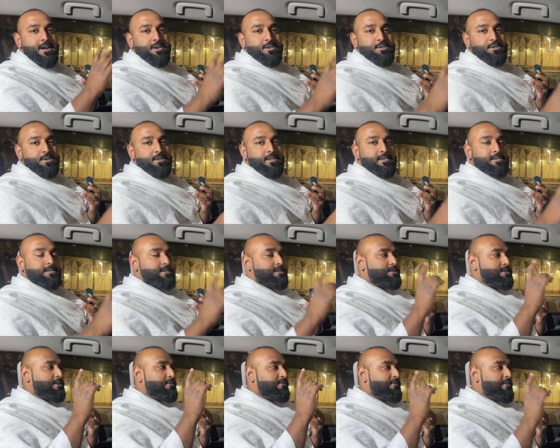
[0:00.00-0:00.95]
So this
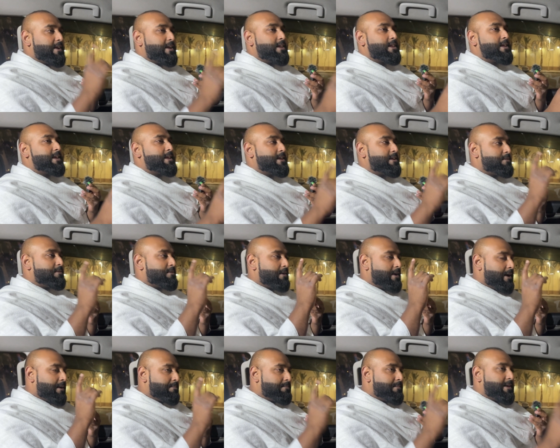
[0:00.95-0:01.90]
is a very
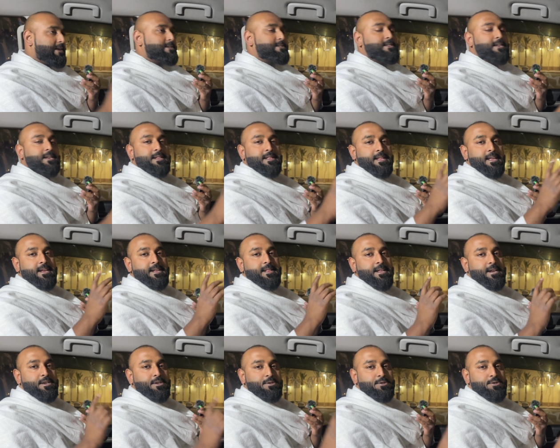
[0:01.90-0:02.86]
amazing thing
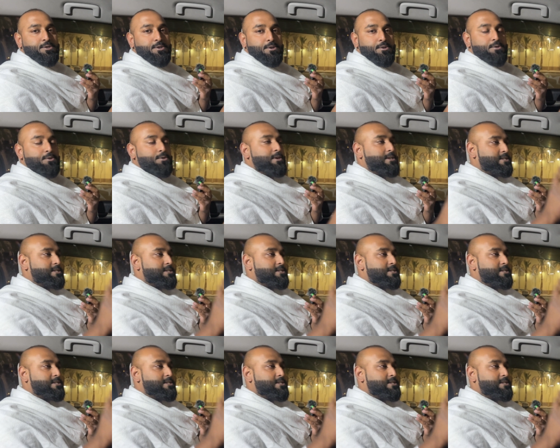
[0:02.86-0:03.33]
that you should do.